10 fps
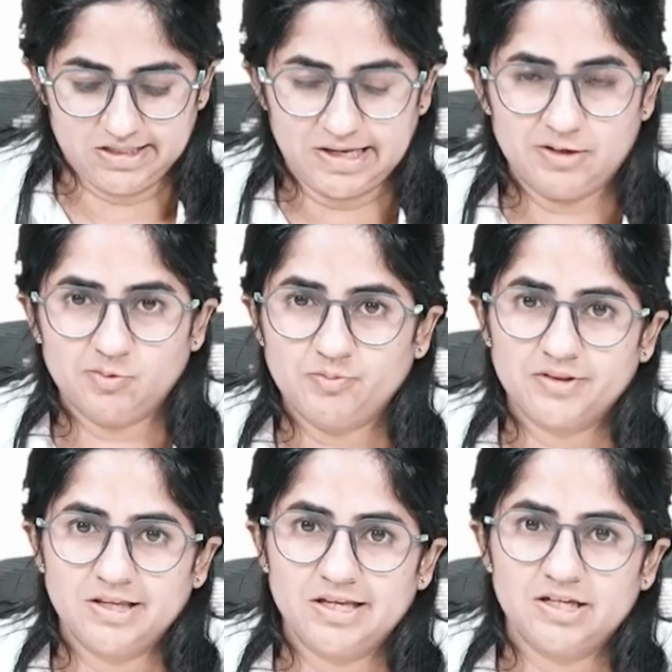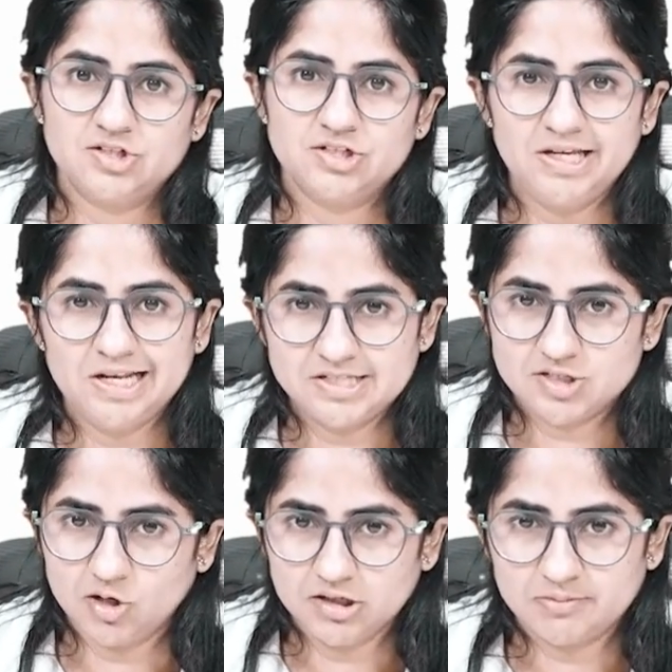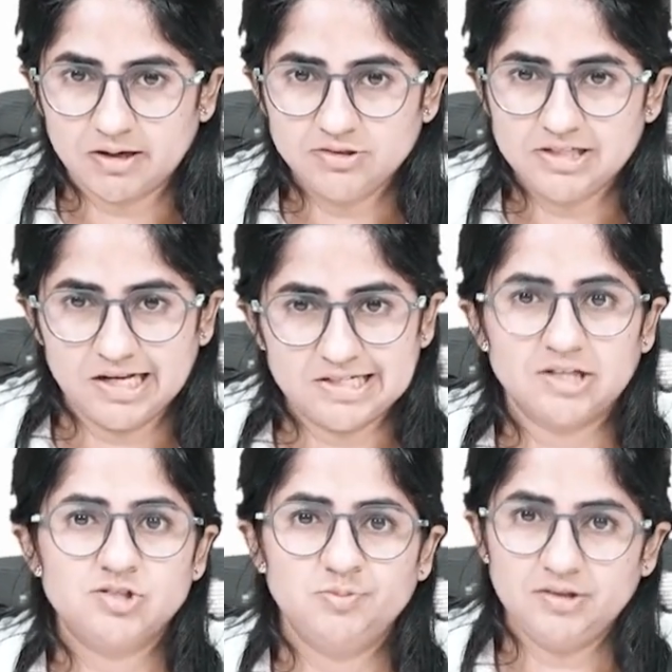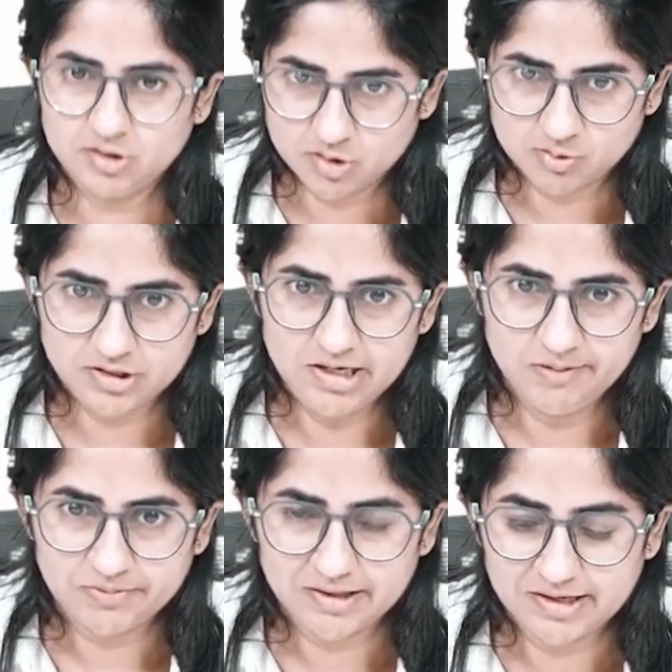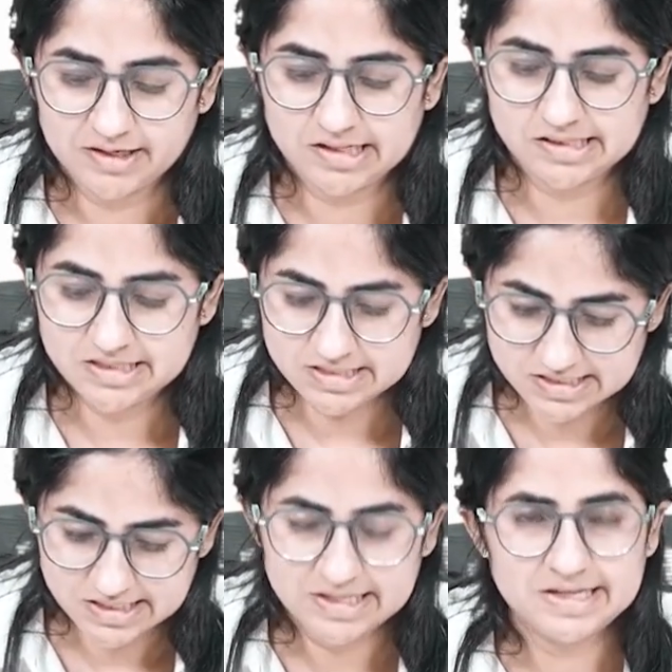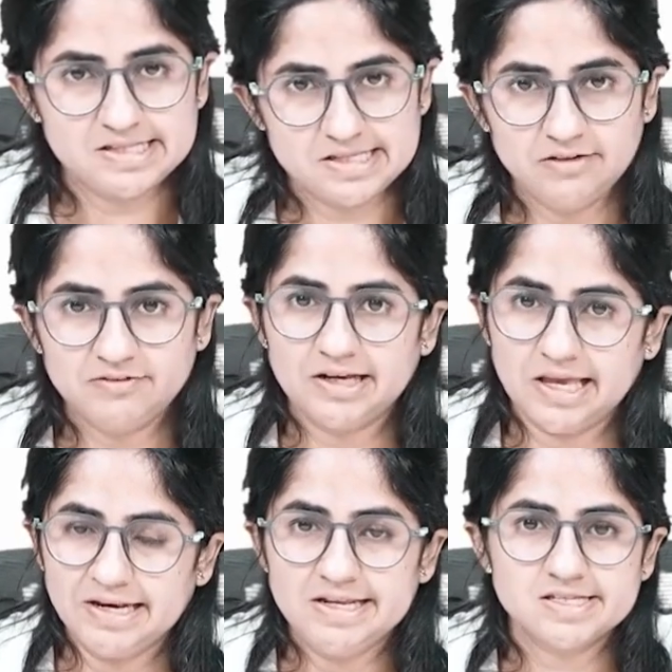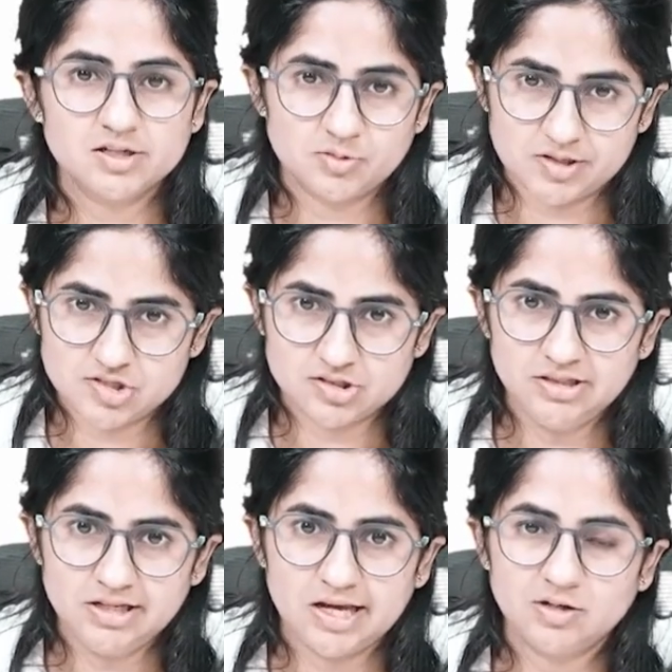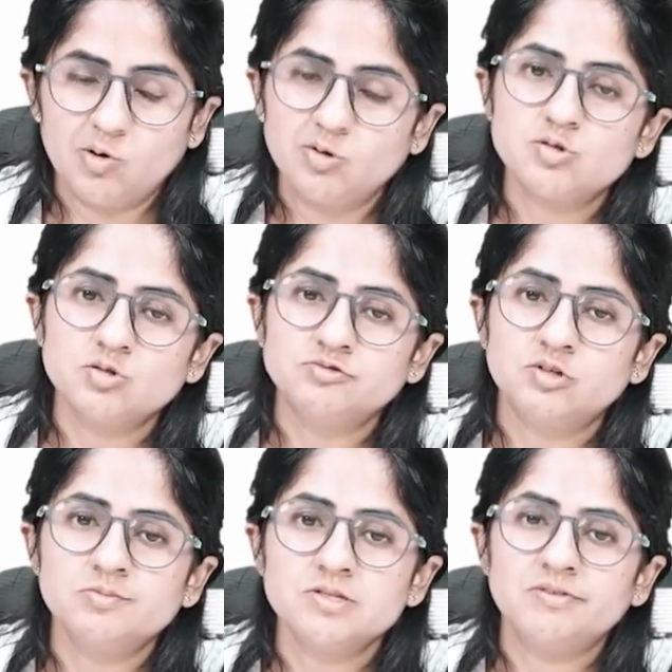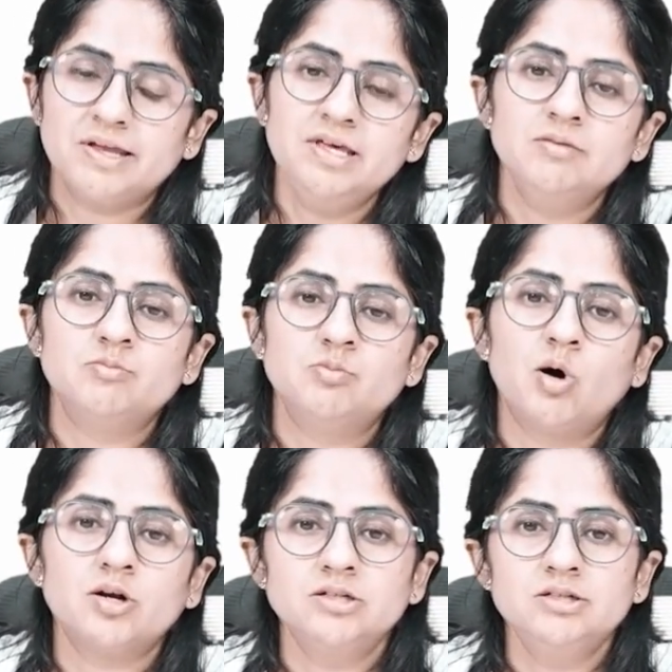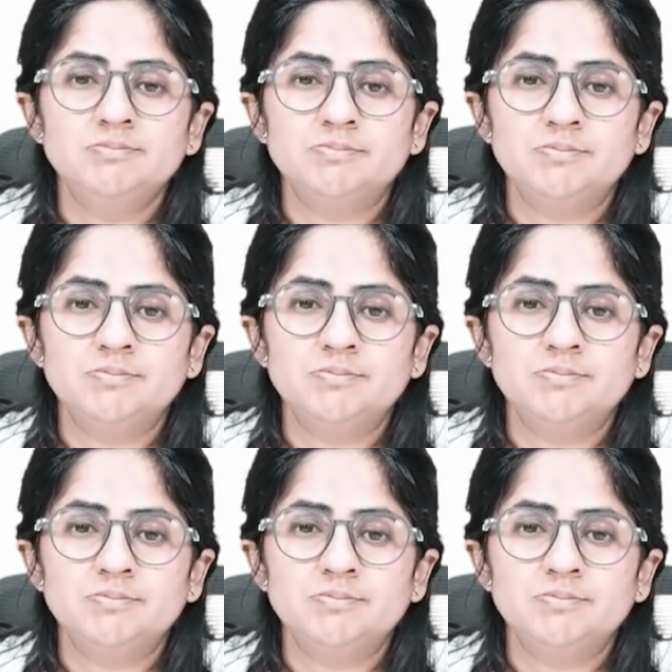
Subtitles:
Hello. Today let's talk about attachment theory. This in itself again is a question and also forms a very important